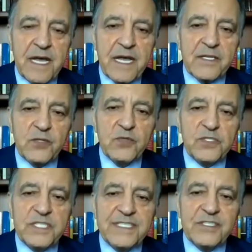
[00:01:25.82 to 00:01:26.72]
and
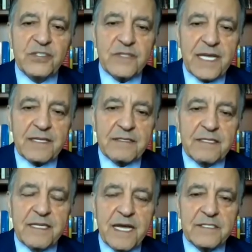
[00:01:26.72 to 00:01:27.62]
use it
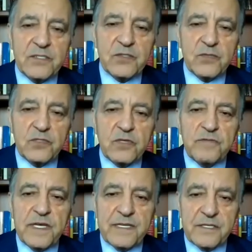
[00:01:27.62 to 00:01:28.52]
directly as a source
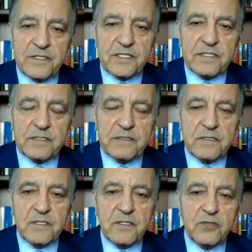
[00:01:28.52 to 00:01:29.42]
of energy
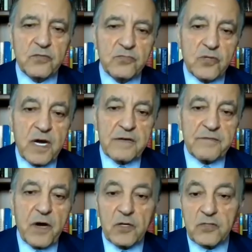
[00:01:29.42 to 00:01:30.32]
to
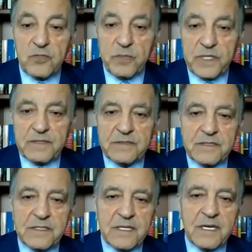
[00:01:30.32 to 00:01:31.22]
drive
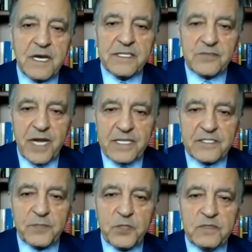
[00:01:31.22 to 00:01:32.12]
automobiles, light
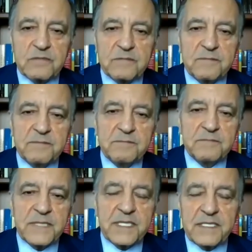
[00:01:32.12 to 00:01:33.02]
transport,
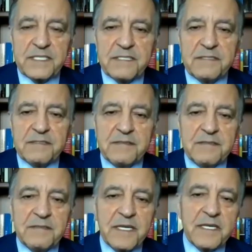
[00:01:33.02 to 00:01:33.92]
heating,
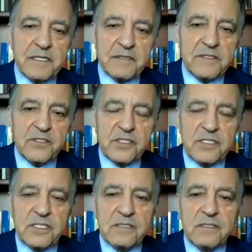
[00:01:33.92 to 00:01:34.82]
air
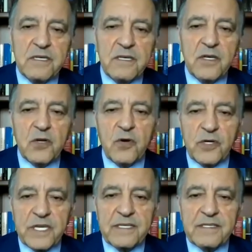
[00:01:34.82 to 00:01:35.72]
conditioning,
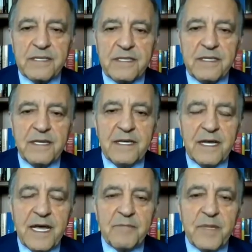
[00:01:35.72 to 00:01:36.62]
cooking,
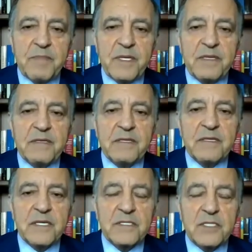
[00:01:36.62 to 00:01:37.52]
and maybe
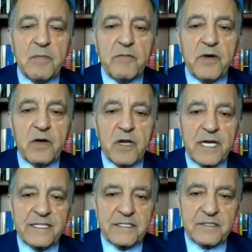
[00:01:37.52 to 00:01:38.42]
some of our
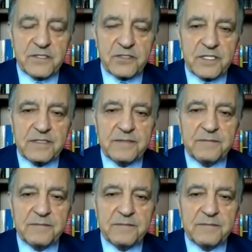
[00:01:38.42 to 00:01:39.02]
light industry.